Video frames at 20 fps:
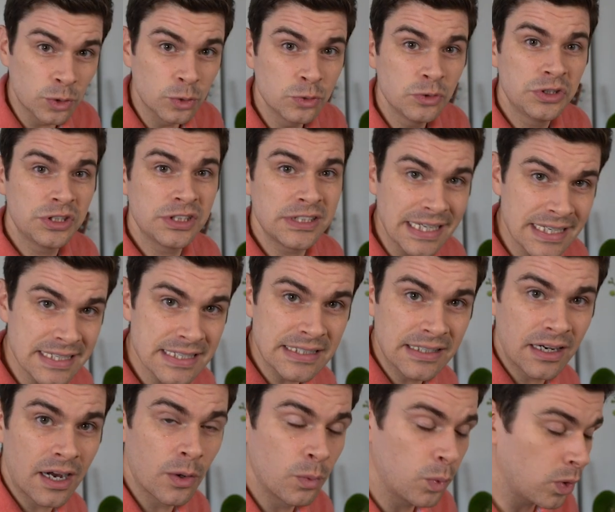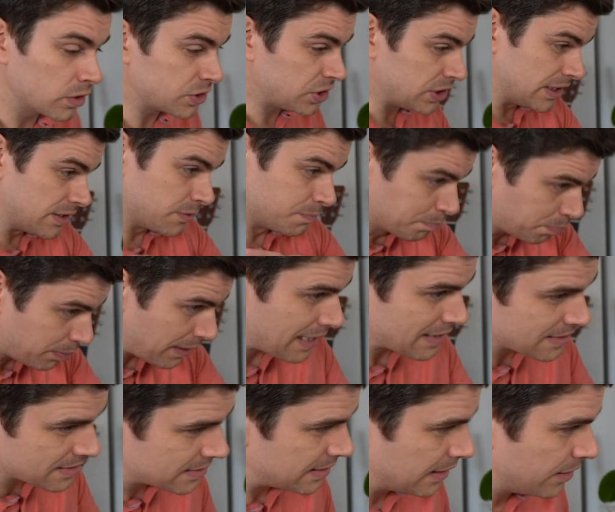all 69 watches
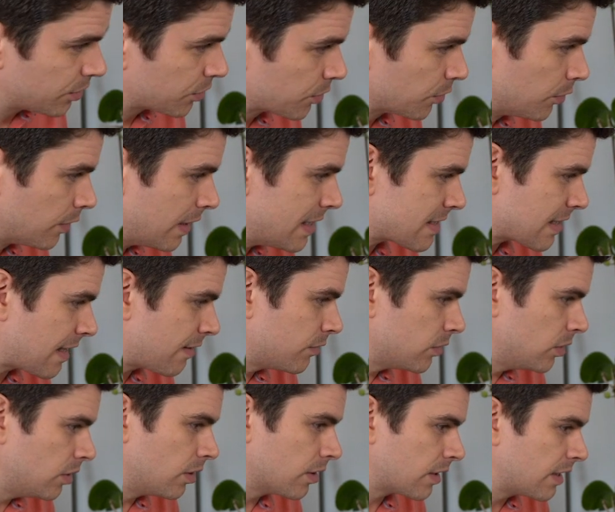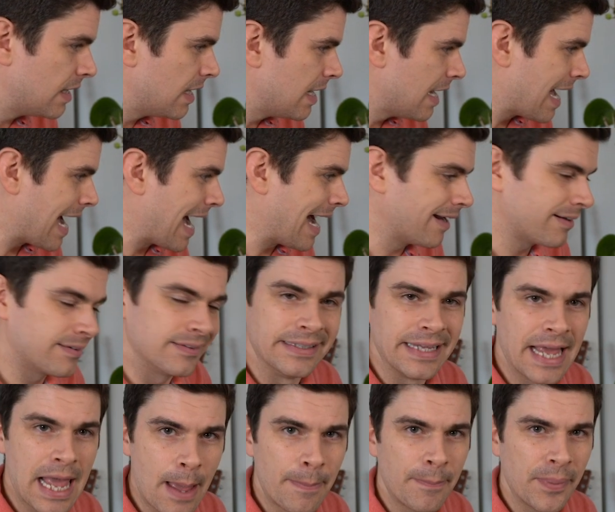blasted through. Let's have a look at the
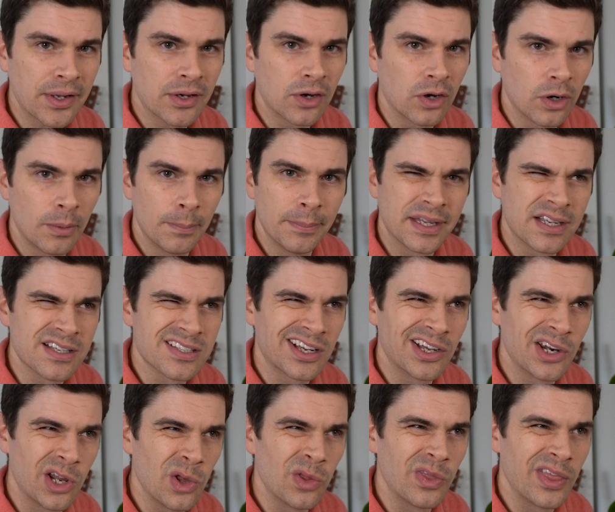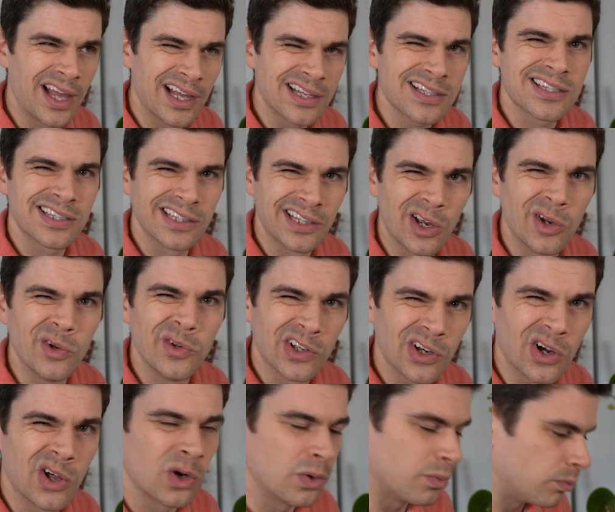epic column, because I know that's the only
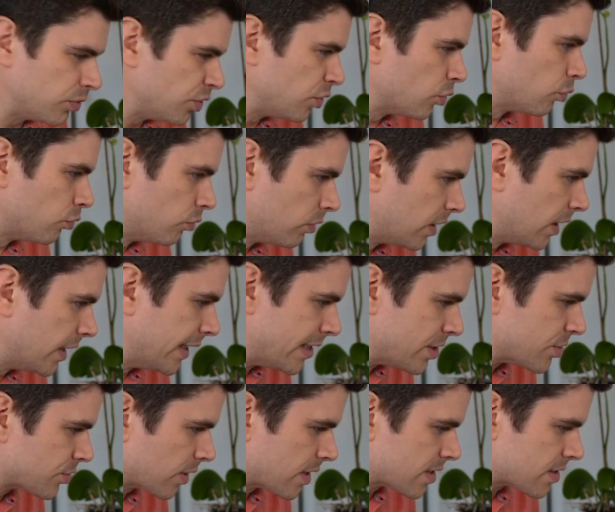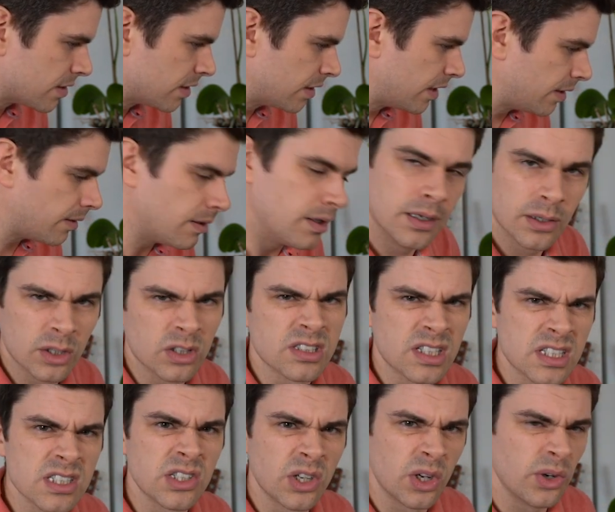column you're really interested in, because
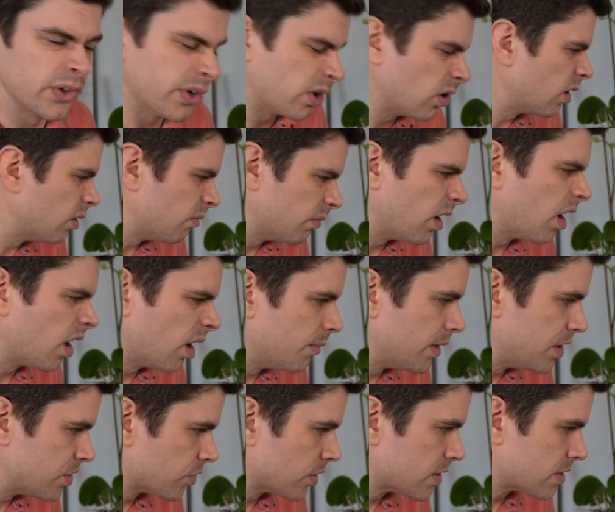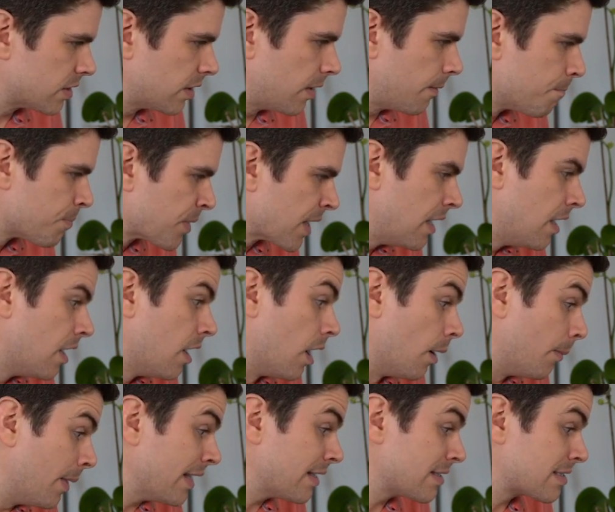that's the only column that I'm interested in.
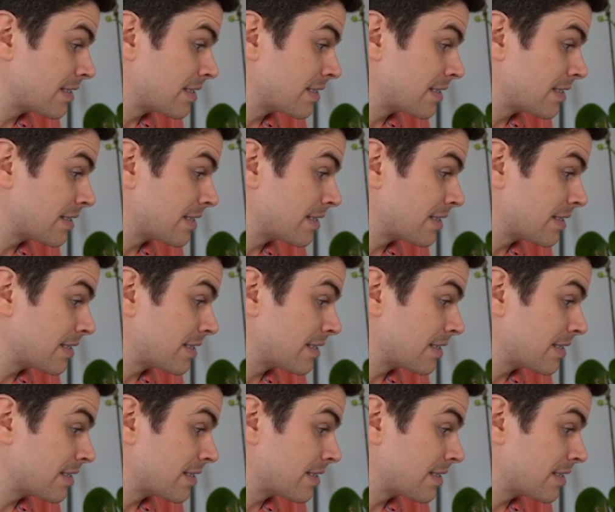Omega